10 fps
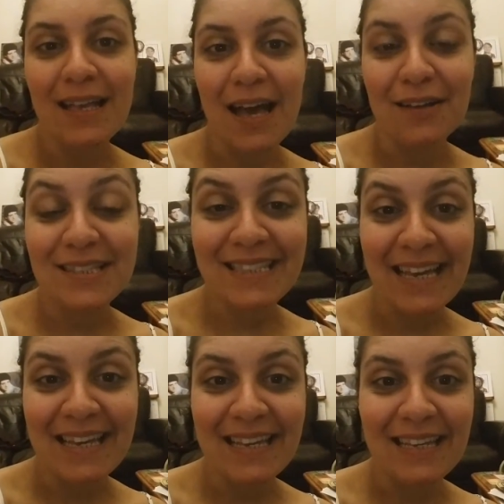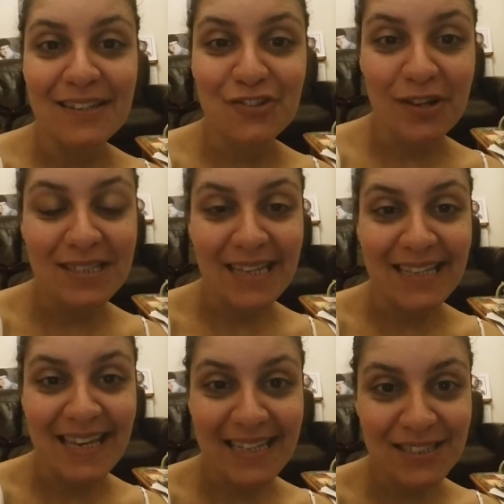Try
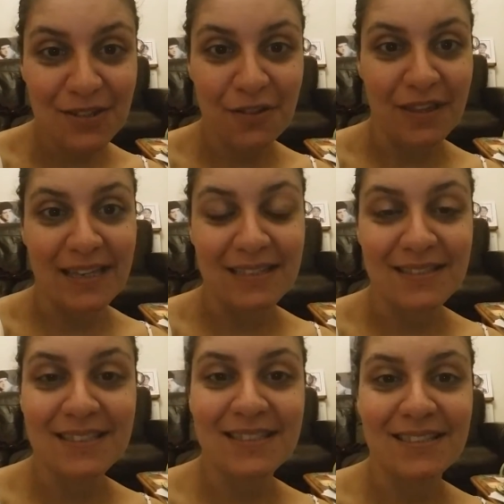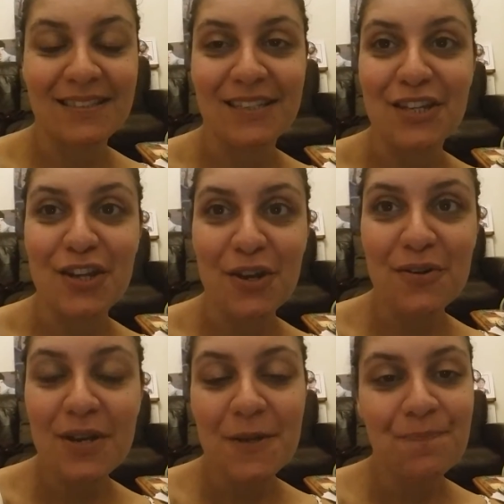saying yes to things,
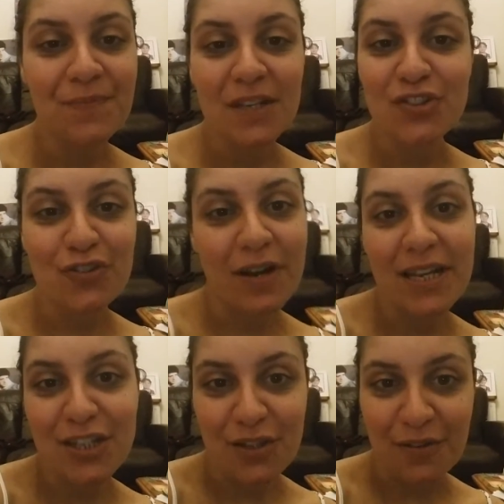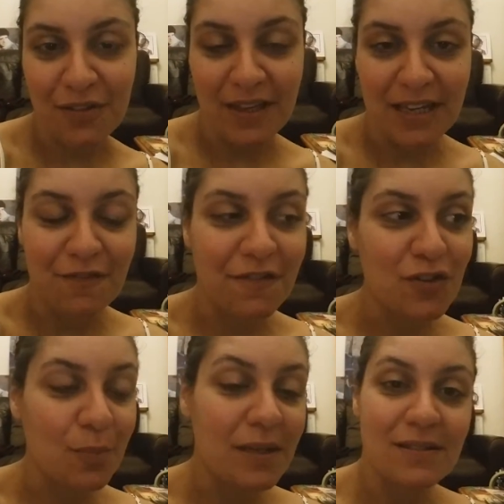Try a new thing. If you've
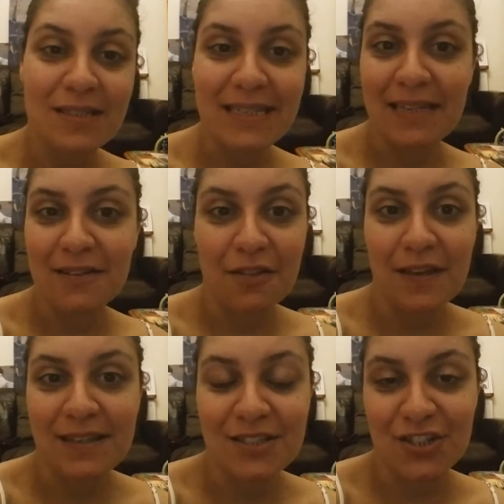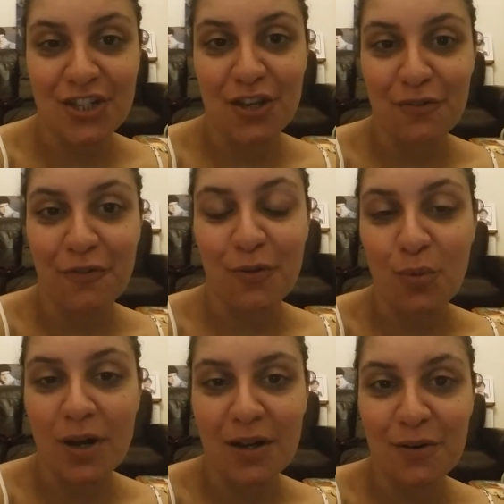not been seeing a theatre show for a
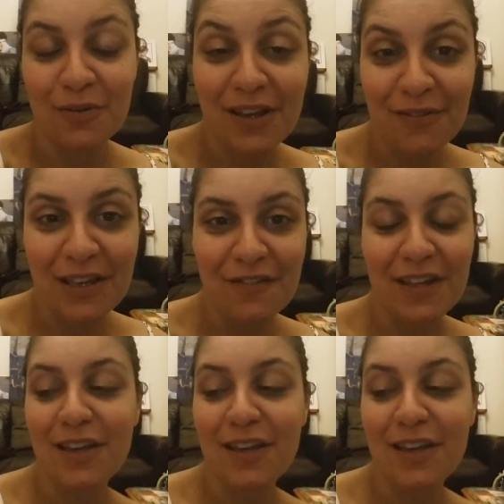while, go and give it a